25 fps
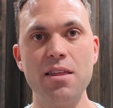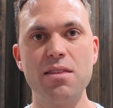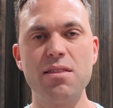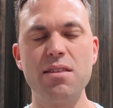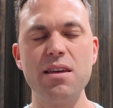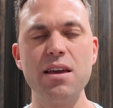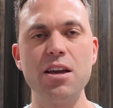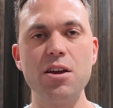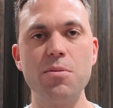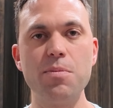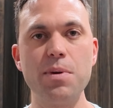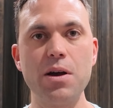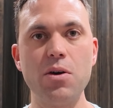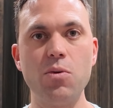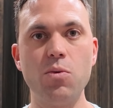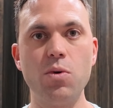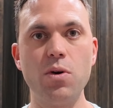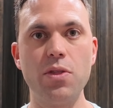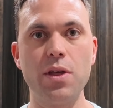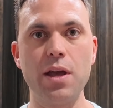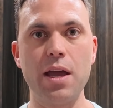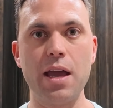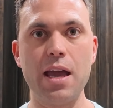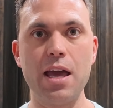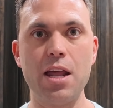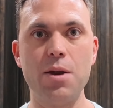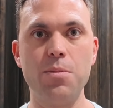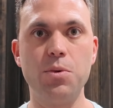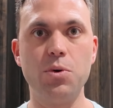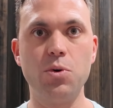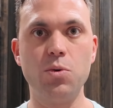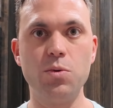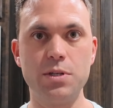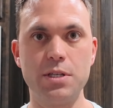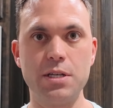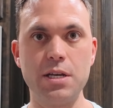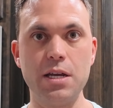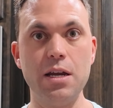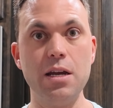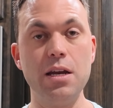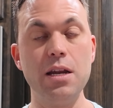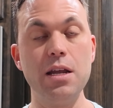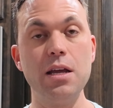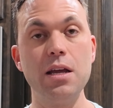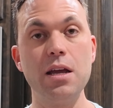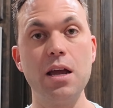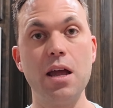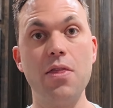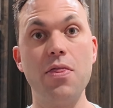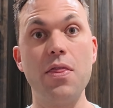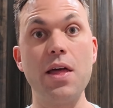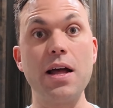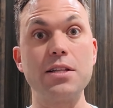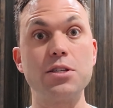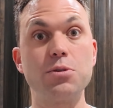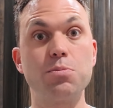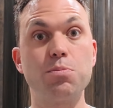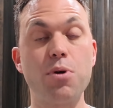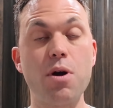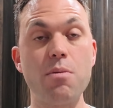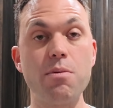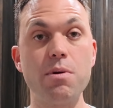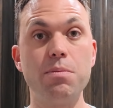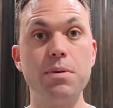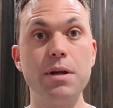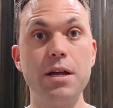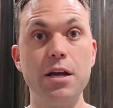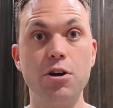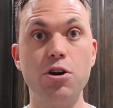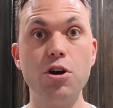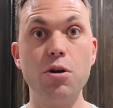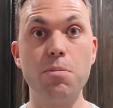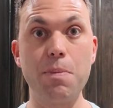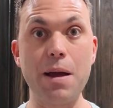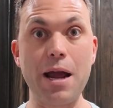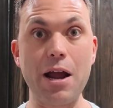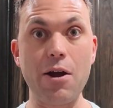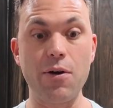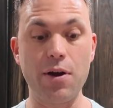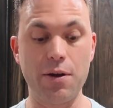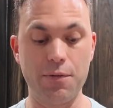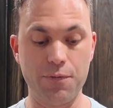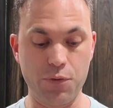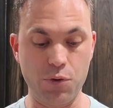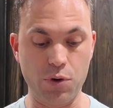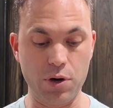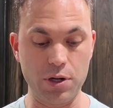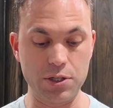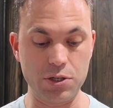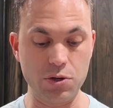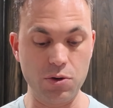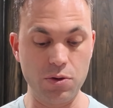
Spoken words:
think about what the animal was eating, and that's probably a good pairing for it.